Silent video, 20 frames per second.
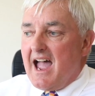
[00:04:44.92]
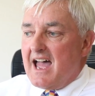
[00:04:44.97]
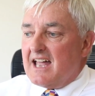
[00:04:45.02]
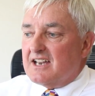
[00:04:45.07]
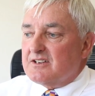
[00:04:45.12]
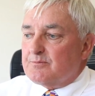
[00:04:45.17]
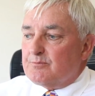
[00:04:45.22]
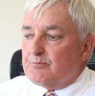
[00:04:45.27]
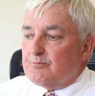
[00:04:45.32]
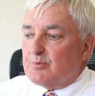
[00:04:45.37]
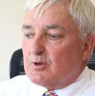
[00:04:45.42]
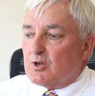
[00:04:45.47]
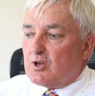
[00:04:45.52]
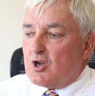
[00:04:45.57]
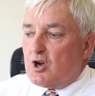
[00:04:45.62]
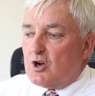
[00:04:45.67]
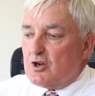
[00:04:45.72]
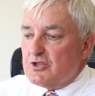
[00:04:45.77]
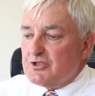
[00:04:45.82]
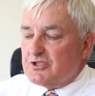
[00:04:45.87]
And
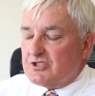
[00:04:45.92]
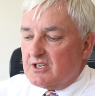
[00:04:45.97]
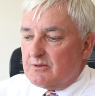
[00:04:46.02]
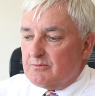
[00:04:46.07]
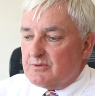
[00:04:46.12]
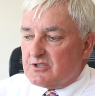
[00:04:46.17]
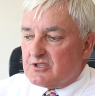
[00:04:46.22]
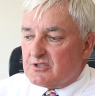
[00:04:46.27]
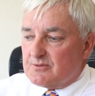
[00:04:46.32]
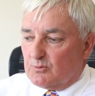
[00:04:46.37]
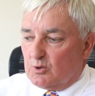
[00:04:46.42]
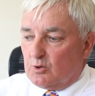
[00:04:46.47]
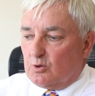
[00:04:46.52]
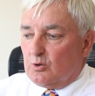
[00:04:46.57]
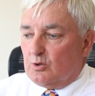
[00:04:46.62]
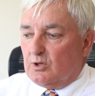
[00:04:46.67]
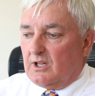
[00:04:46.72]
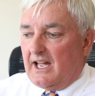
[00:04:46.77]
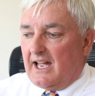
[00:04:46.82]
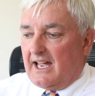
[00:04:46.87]
because it was
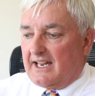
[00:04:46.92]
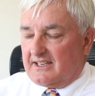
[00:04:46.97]
small